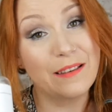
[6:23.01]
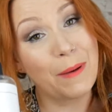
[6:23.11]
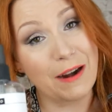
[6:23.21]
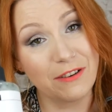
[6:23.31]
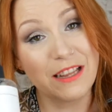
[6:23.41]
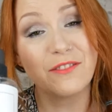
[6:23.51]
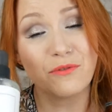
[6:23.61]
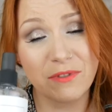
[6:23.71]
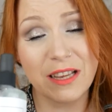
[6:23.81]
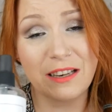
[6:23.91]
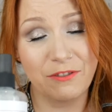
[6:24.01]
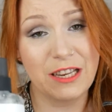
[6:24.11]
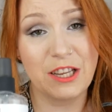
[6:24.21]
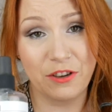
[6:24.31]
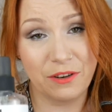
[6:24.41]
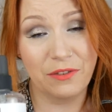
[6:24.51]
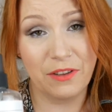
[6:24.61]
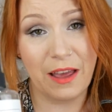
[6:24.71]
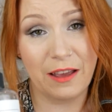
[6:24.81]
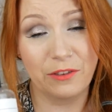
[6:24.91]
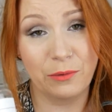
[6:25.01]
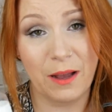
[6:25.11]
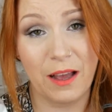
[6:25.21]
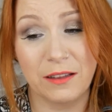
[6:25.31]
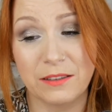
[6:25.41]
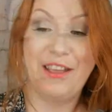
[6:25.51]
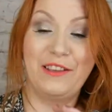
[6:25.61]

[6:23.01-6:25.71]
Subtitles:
apparently it's really, really good for that as well.